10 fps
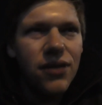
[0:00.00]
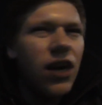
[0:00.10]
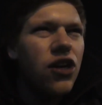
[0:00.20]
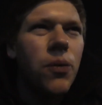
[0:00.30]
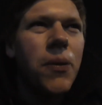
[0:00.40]

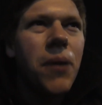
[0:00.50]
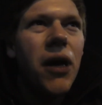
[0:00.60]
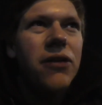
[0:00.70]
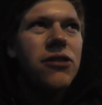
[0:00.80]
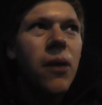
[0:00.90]
A couple
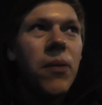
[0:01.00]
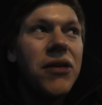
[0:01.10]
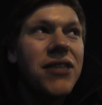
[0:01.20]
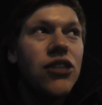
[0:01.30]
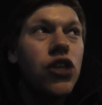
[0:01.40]
of a
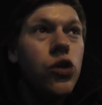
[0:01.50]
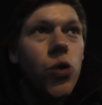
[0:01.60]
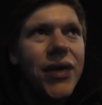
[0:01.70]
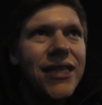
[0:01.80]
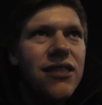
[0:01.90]
bloke sang 2
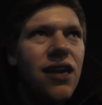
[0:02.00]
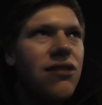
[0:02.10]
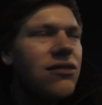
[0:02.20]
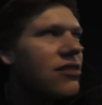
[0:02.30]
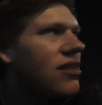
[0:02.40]
Queen
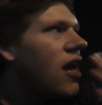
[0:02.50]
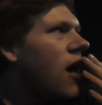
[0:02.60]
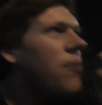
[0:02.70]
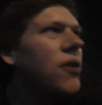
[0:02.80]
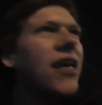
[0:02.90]
songs,
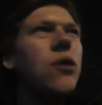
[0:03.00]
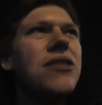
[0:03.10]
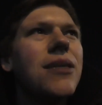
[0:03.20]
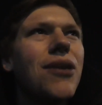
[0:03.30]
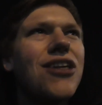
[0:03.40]
but they all
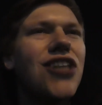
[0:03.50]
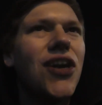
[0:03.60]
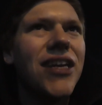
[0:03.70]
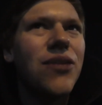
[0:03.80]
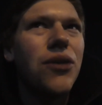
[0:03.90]
seemed like a
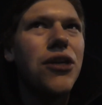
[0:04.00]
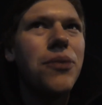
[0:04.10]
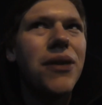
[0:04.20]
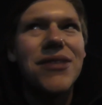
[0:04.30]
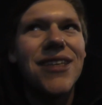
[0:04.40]
tight-knit group,
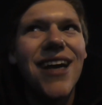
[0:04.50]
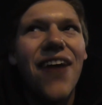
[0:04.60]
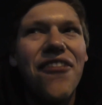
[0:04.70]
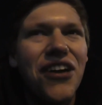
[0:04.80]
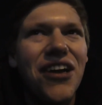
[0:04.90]
and I was like,
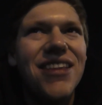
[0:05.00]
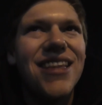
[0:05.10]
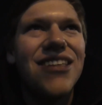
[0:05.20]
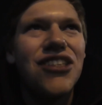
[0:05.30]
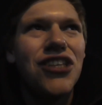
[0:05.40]
I feel like
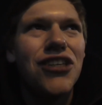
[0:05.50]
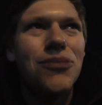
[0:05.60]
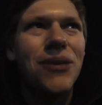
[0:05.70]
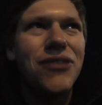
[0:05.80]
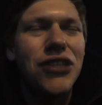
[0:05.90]
they'd judge
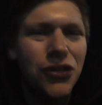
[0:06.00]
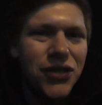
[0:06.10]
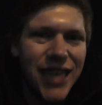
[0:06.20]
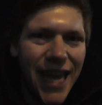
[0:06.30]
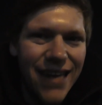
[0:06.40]
me for
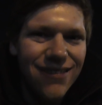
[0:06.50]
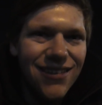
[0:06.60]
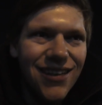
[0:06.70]
joining in.